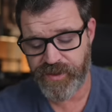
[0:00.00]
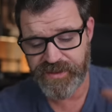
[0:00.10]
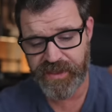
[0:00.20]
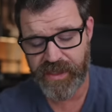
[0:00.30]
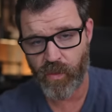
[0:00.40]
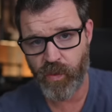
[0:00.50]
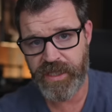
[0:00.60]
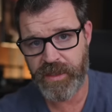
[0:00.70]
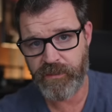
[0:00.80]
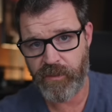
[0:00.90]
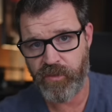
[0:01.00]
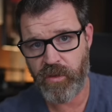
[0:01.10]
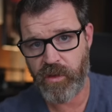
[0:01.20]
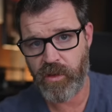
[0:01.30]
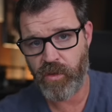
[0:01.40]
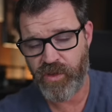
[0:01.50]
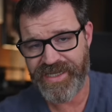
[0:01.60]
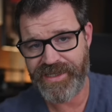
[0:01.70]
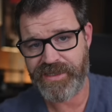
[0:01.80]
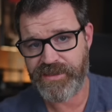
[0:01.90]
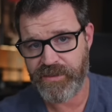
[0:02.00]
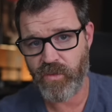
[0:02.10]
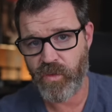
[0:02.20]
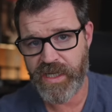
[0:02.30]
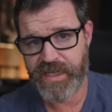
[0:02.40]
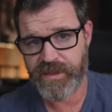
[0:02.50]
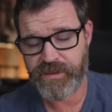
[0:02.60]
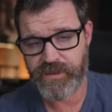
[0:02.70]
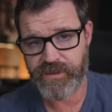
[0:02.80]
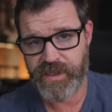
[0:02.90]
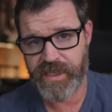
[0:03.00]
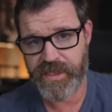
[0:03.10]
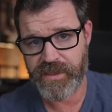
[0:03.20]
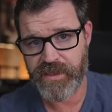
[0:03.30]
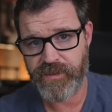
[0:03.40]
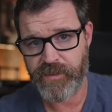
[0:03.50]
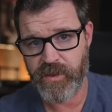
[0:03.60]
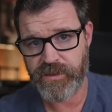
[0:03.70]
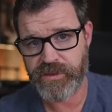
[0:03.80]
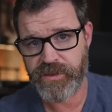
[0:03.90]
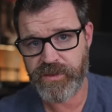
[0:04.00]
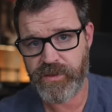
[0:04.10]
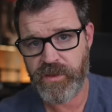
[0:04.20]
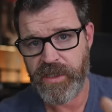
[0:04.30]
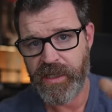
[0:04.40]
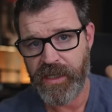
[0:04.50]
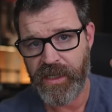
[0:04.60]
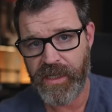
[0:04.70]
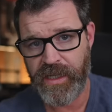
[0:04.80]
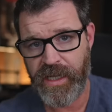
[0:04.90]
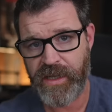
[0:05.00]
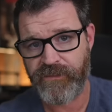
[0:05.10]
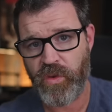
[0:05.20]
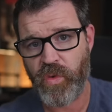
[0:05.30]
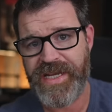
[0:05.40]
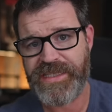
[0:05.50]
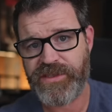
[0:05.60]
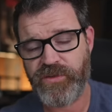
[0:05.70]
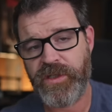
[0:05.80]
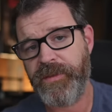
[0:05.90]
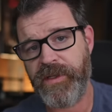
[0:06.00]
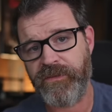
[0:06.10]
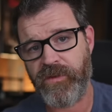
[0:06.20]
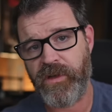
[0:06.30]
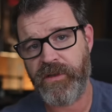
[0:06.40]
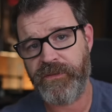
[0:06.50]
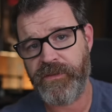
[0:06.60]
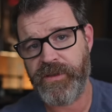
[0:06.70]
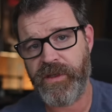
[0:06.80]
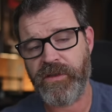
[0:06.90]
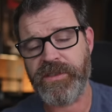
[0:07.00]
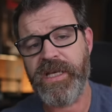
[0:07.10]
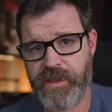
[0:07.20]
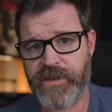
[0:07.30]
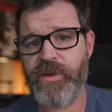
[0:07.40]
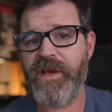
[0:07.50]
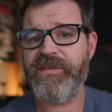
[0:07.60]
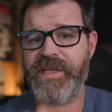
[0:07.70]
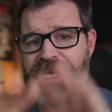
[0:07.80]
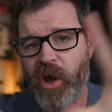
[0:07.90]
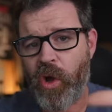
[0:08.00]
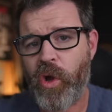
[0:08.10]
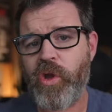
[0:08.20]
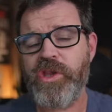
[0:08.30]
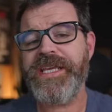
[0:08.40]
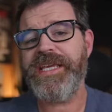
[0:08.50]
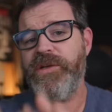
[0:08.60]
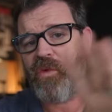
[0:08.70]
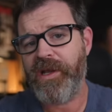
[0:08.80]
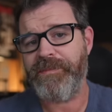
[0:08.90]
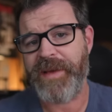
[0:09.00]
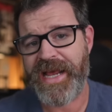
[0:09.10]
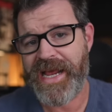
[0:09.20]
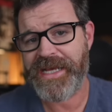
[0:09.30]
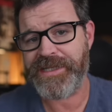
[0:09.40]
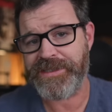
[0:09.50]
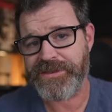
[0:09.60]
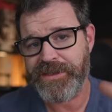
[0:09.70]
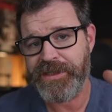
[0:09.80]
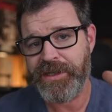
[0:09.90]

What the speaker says: can take a Weem Pro, connect it right into the A11 Mark II, and have great streaming for $150. Now you have an all-in-one package